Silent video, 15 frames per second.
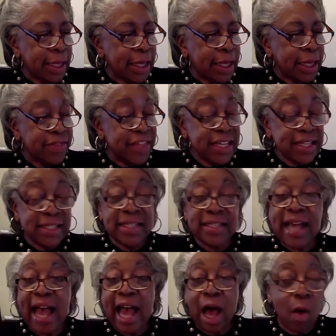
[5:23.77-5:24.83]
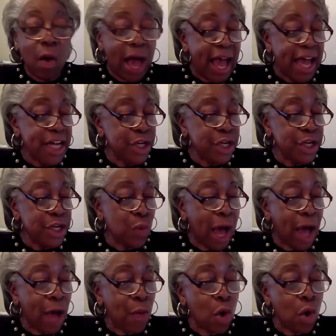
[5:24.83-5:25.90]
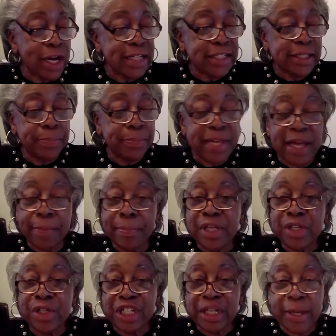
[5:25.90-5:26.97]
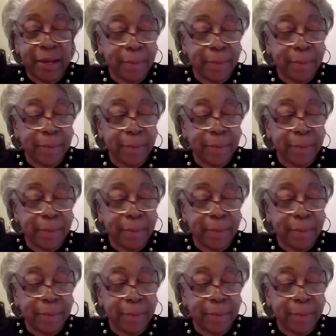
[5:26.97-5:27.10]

This is how I knew I wanted to be a